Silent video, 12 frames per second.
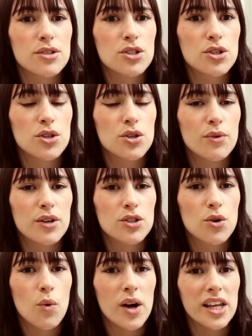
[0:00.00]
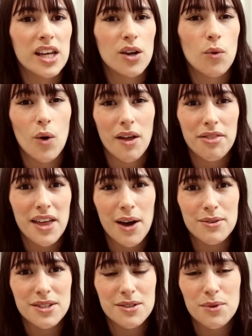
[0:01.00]
to
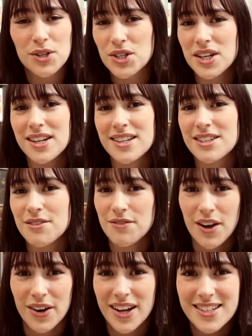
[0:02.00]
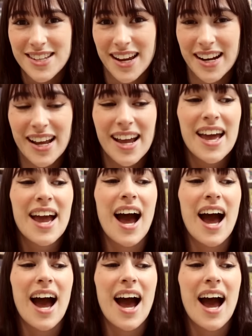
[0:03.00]
21,000, which is very exciting.